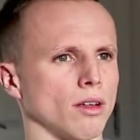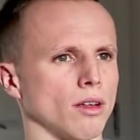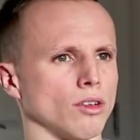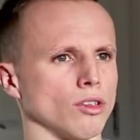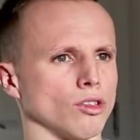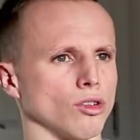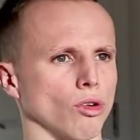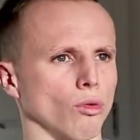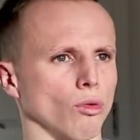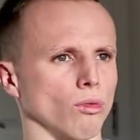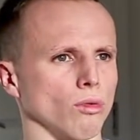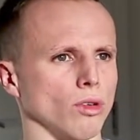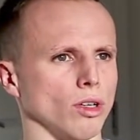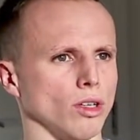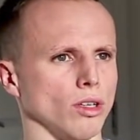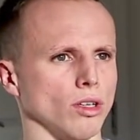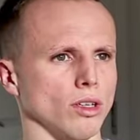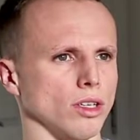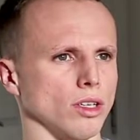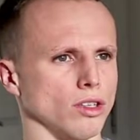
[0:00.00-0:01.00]
So
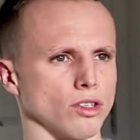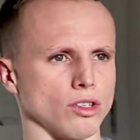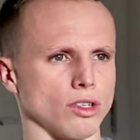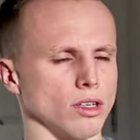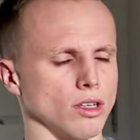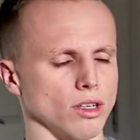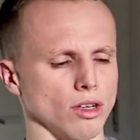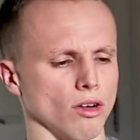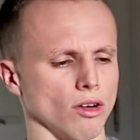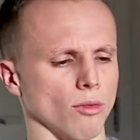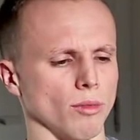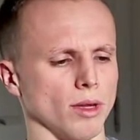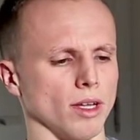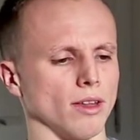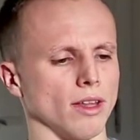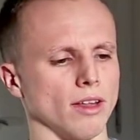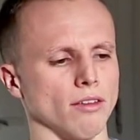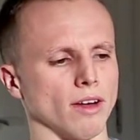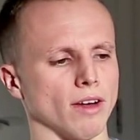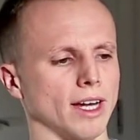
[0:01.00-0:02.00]
you know what I mean.
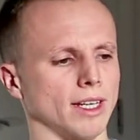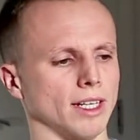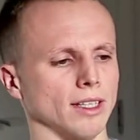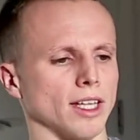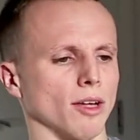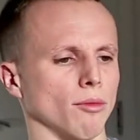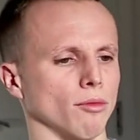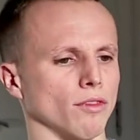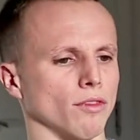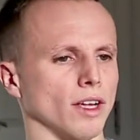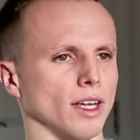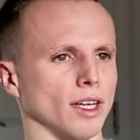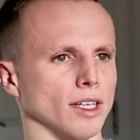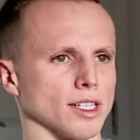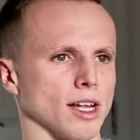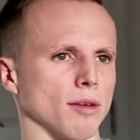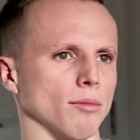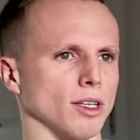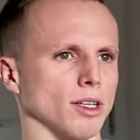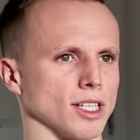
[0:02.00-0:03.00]
Like if I did them things,
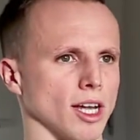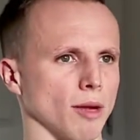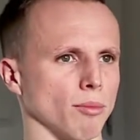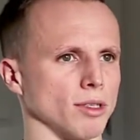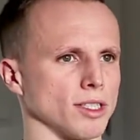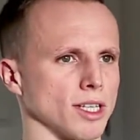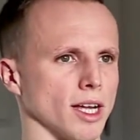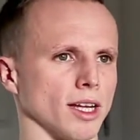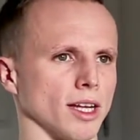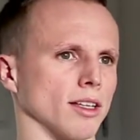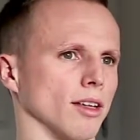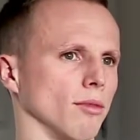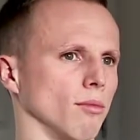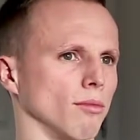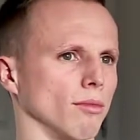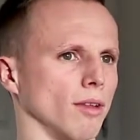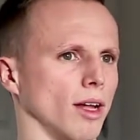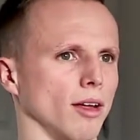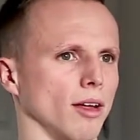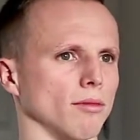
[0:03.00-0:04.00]
that means I'm protecting
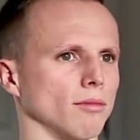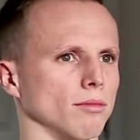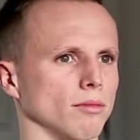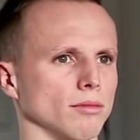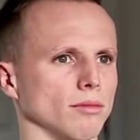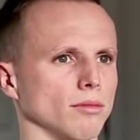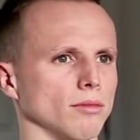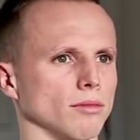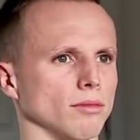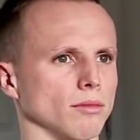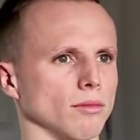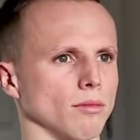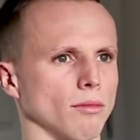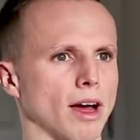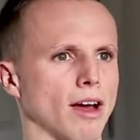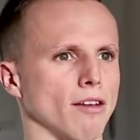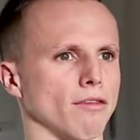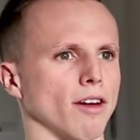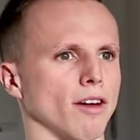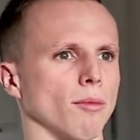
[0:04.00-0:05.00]

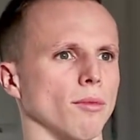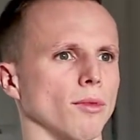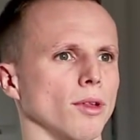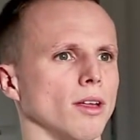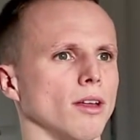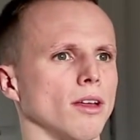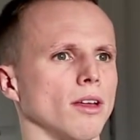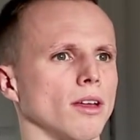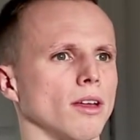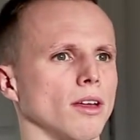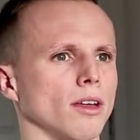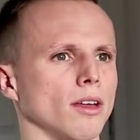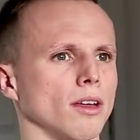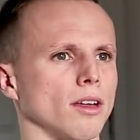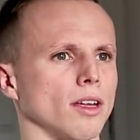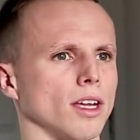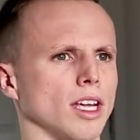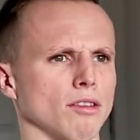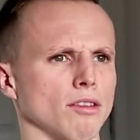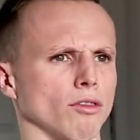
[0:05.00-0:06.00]
my family,
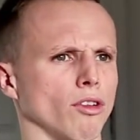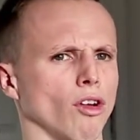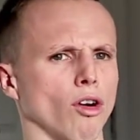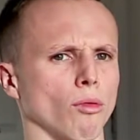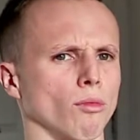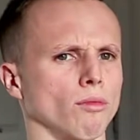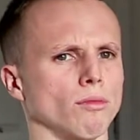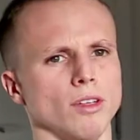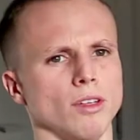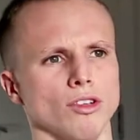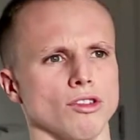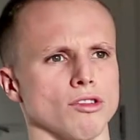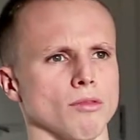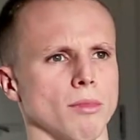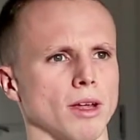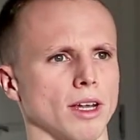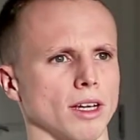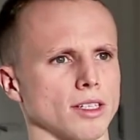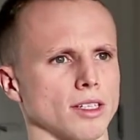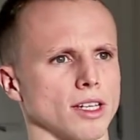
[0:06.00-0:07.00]
even though it doesn't
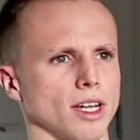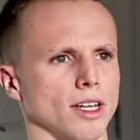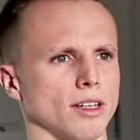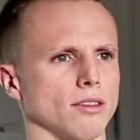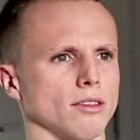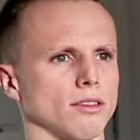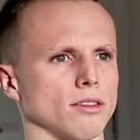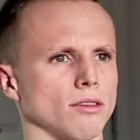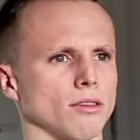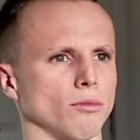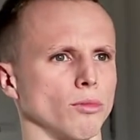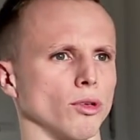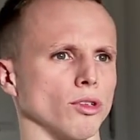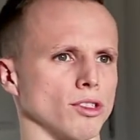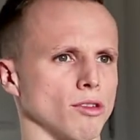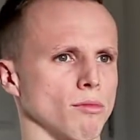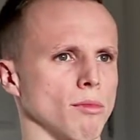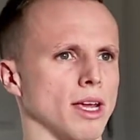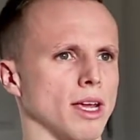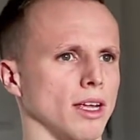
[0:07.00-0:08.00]
make sense. But
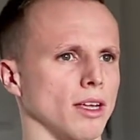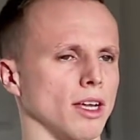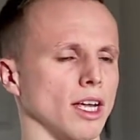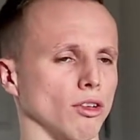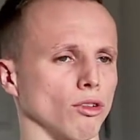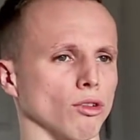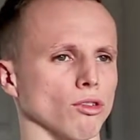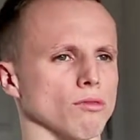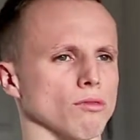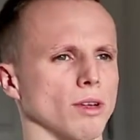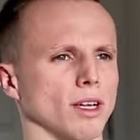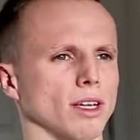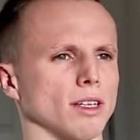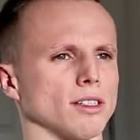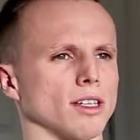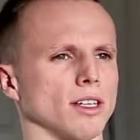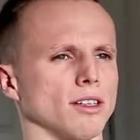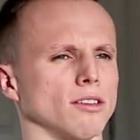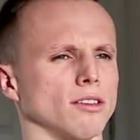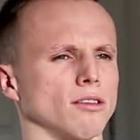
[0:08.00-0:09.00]
to me, it does make
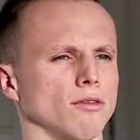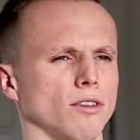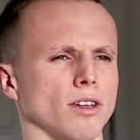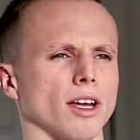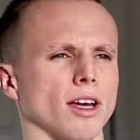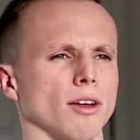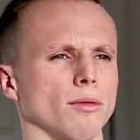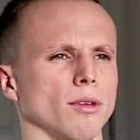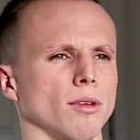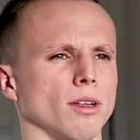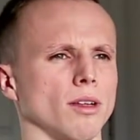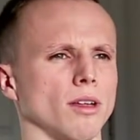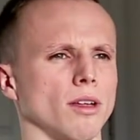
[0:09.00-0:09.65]
sense, if you get me.